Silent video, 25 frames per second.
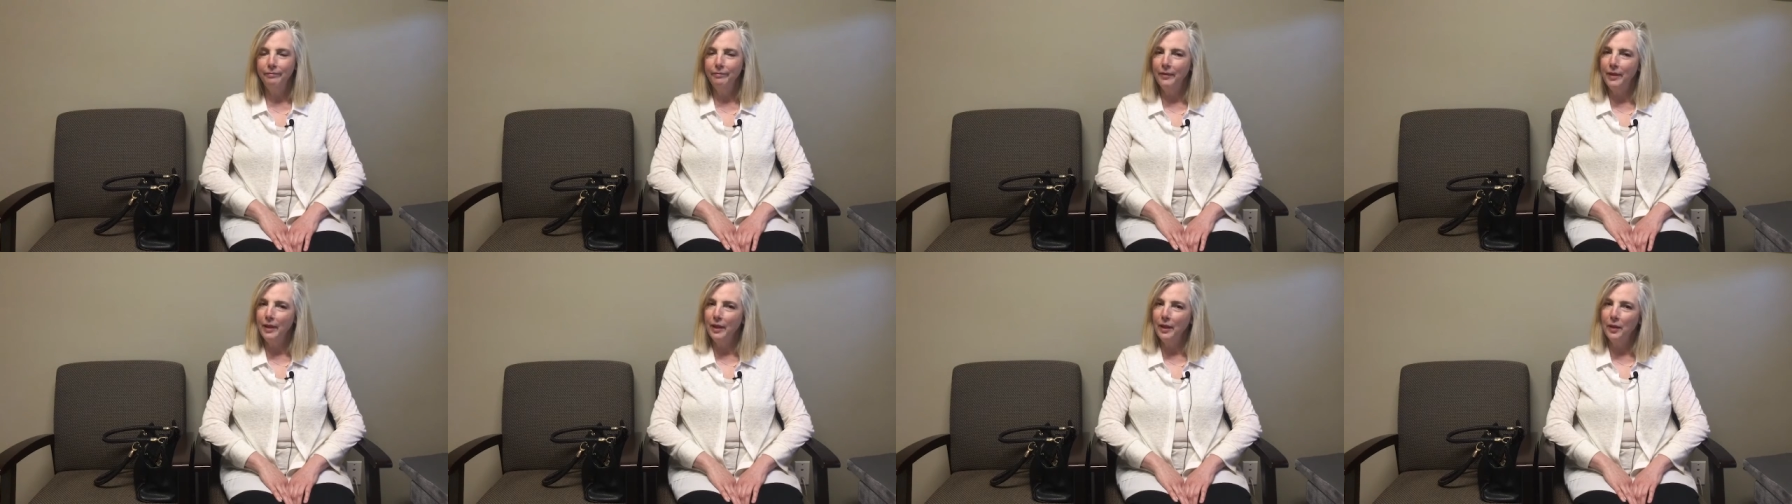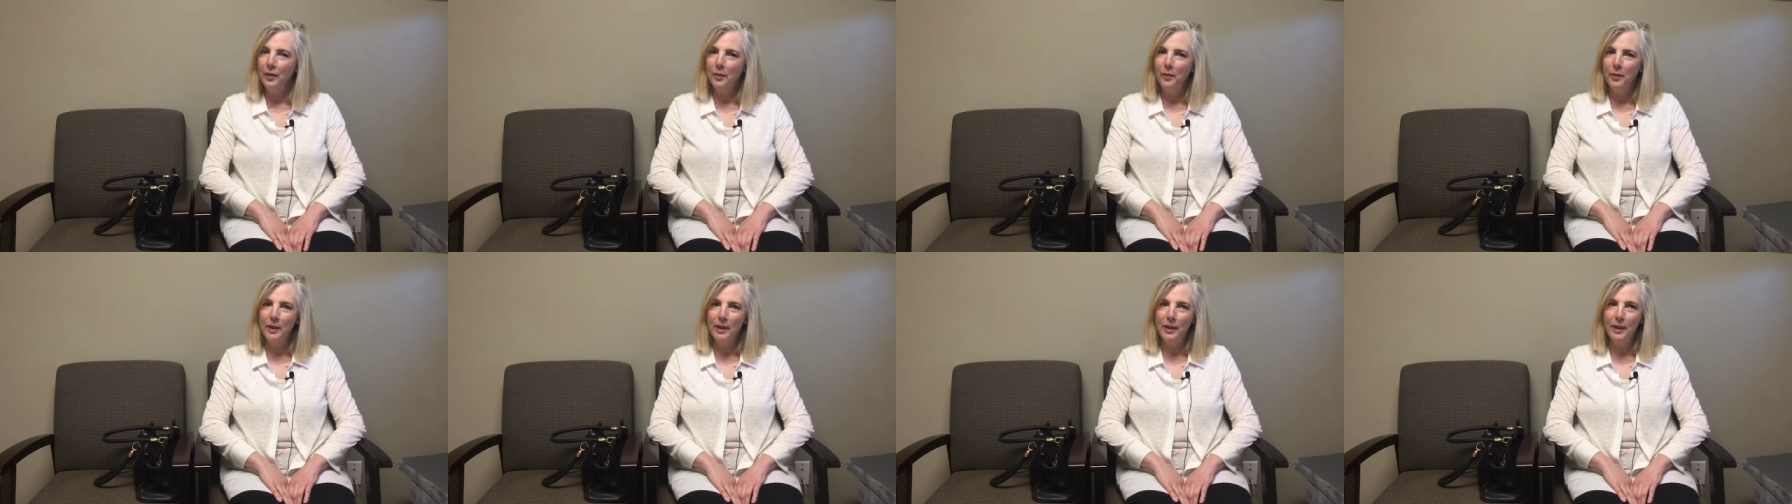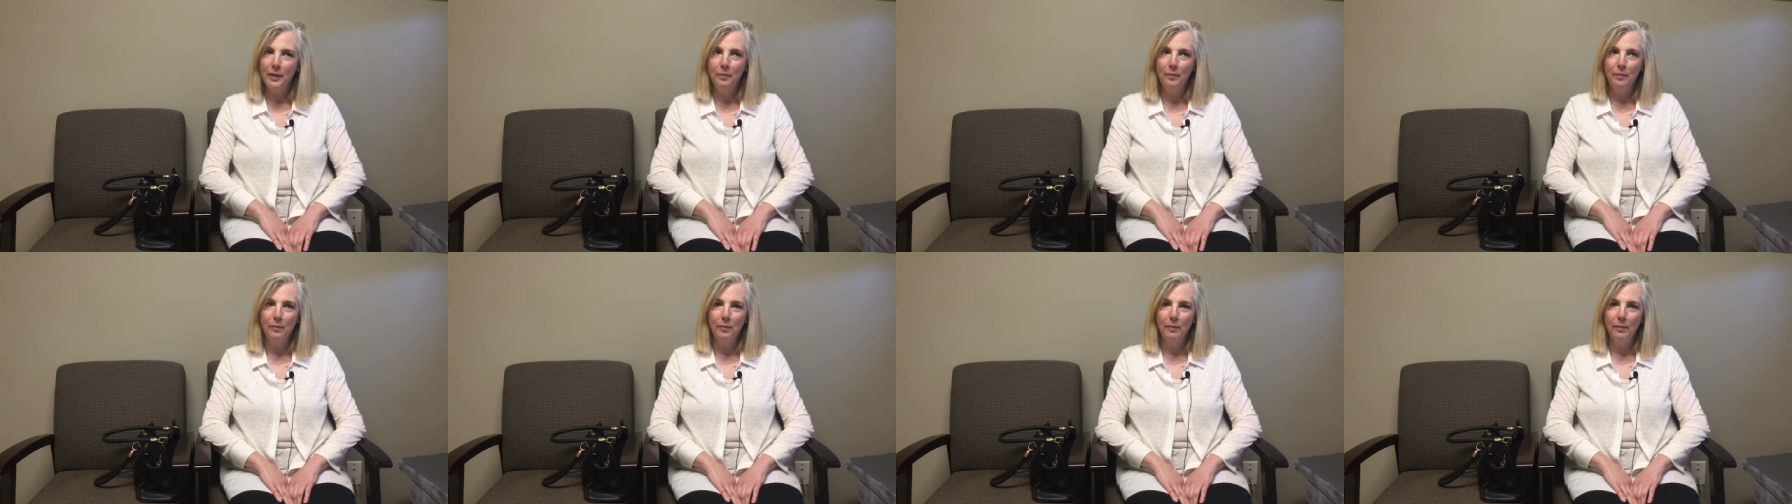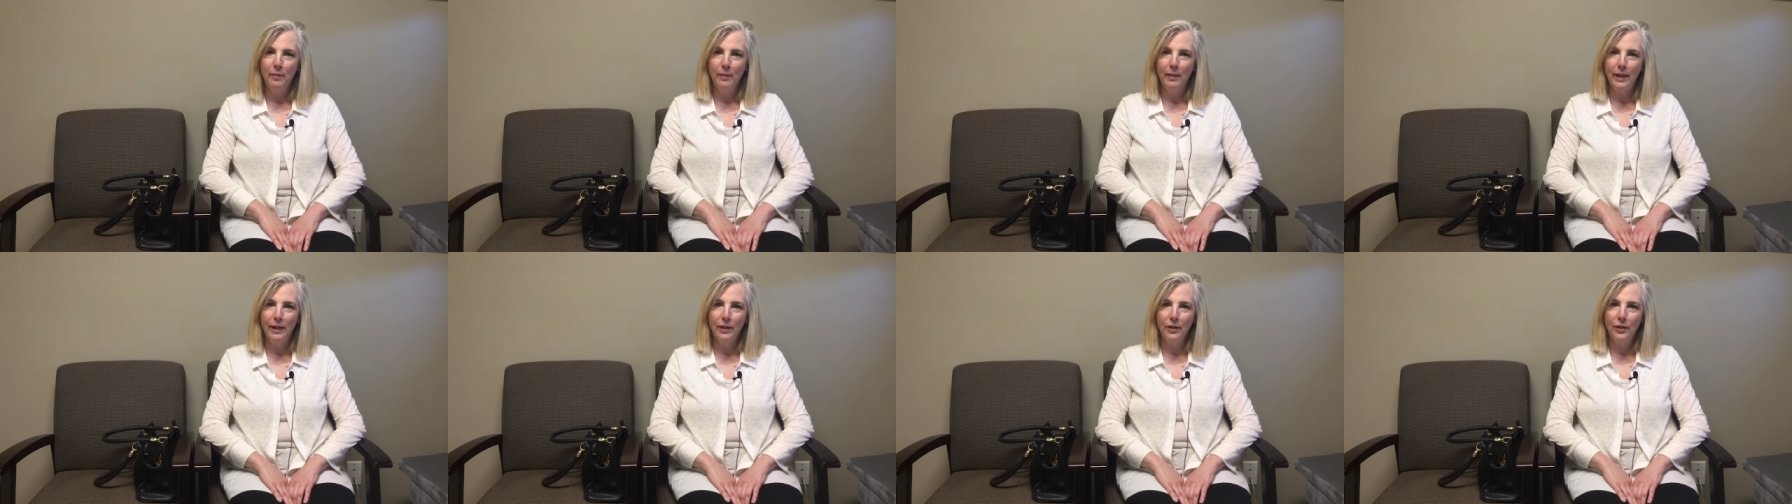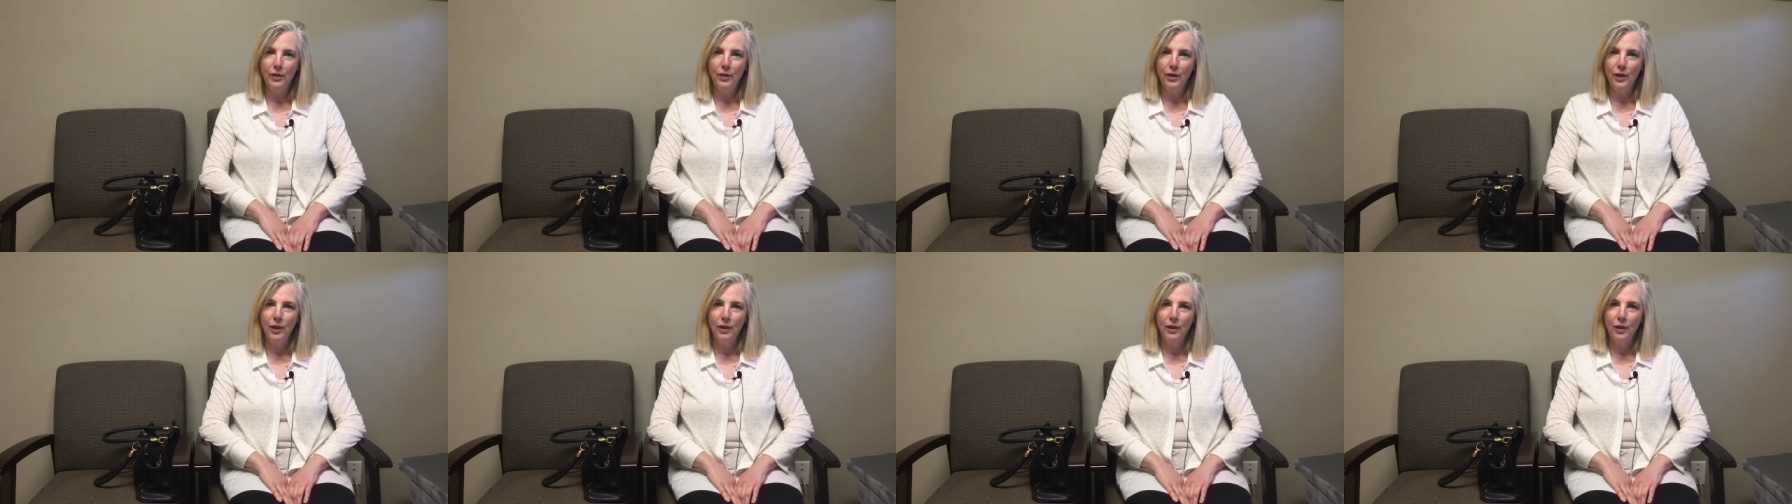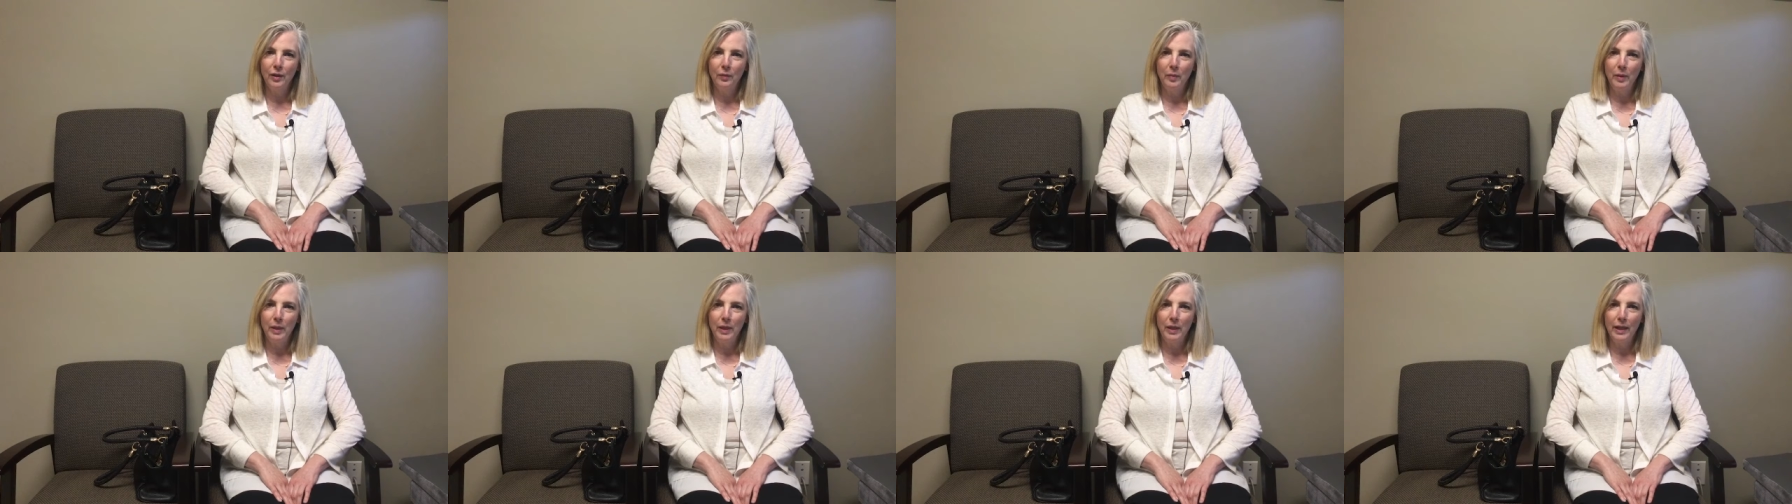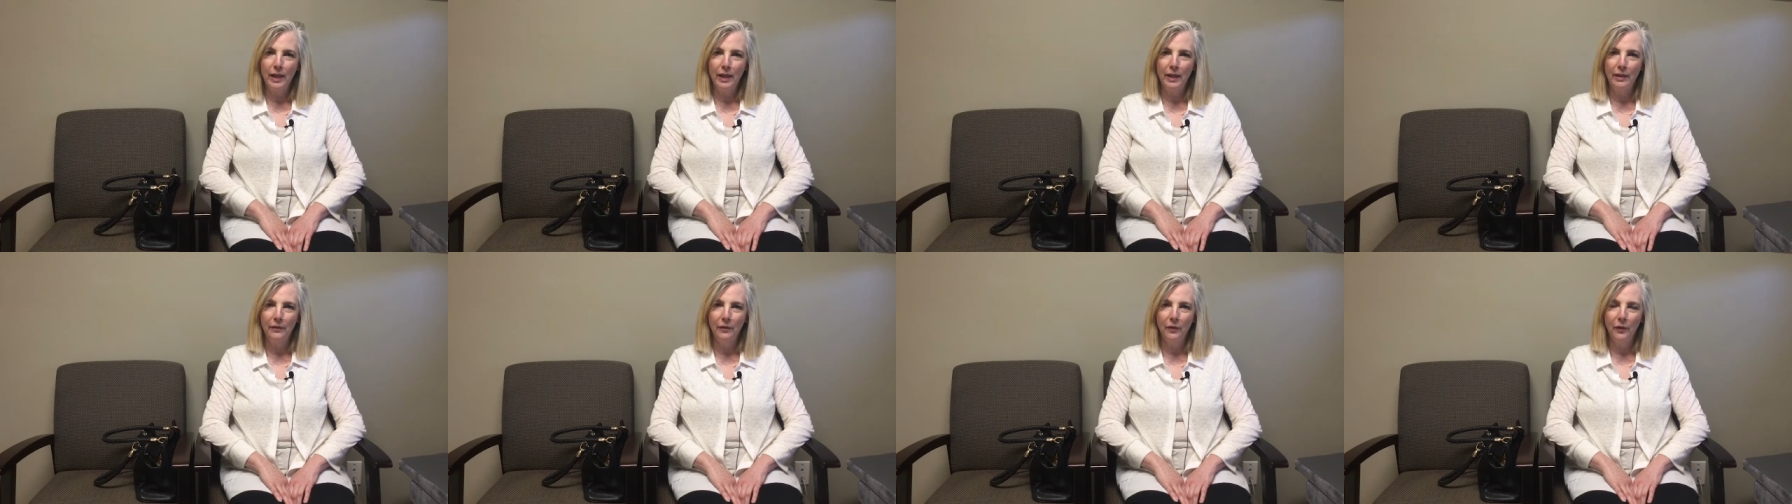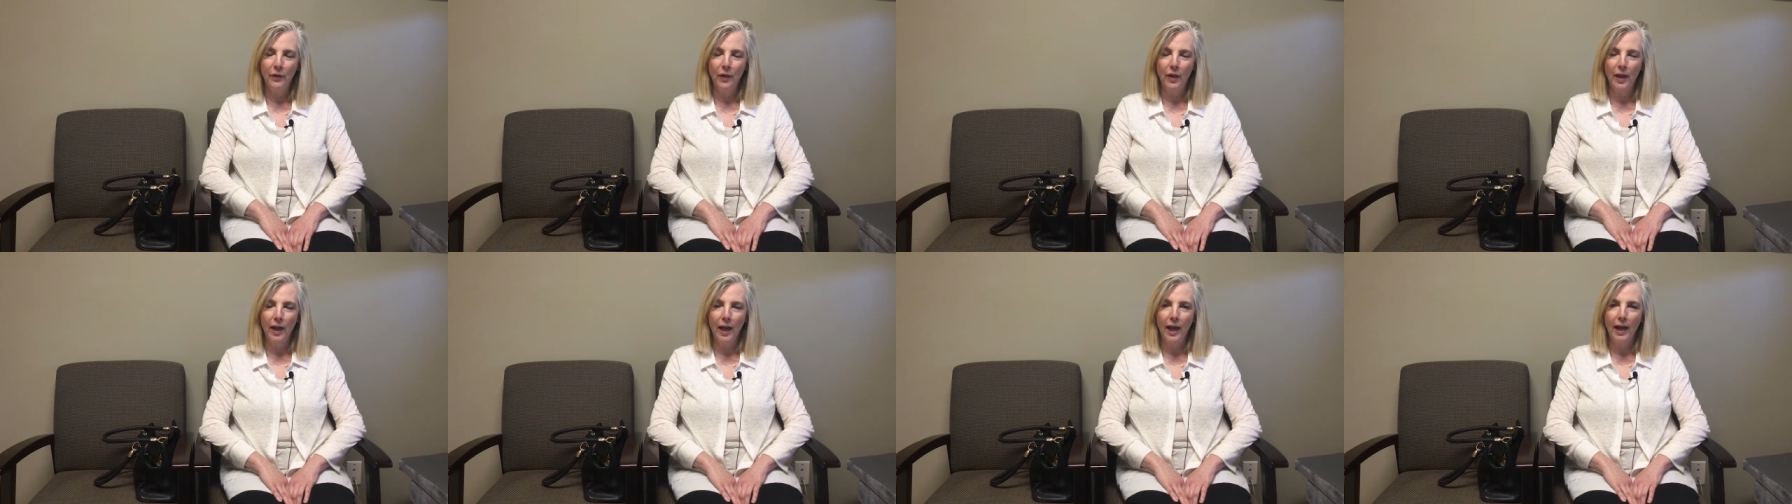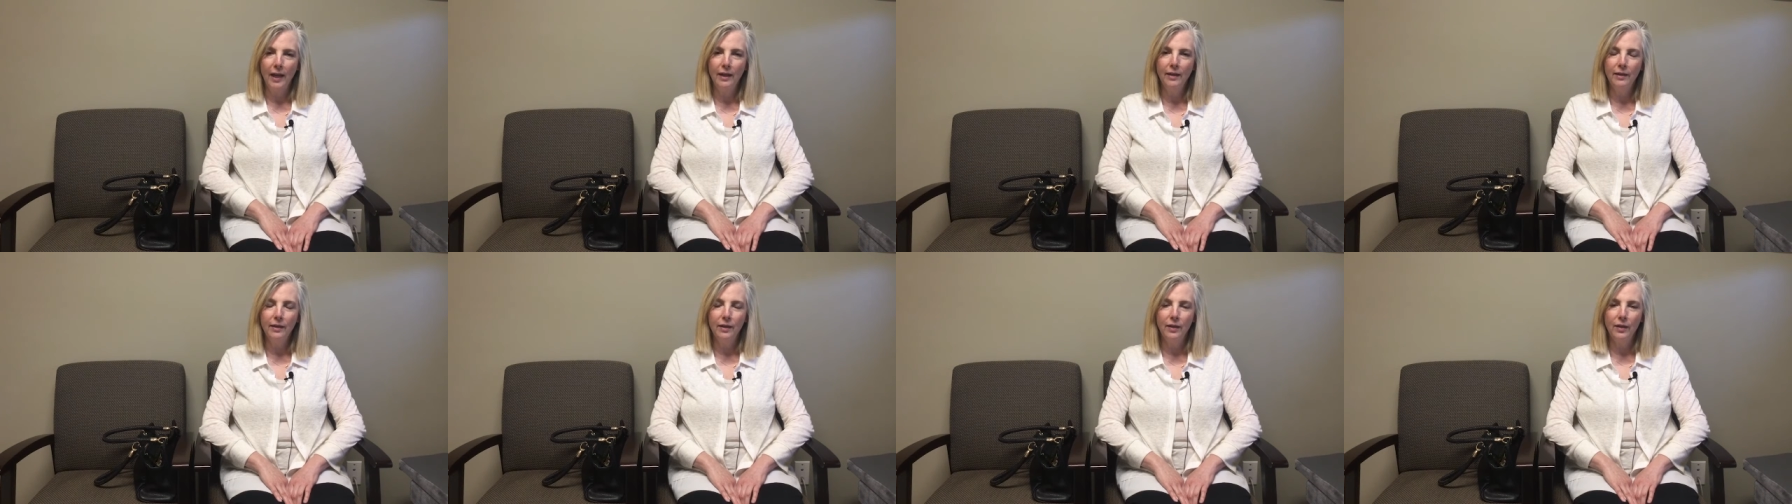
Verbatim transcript: there wasn't much that could be done for that.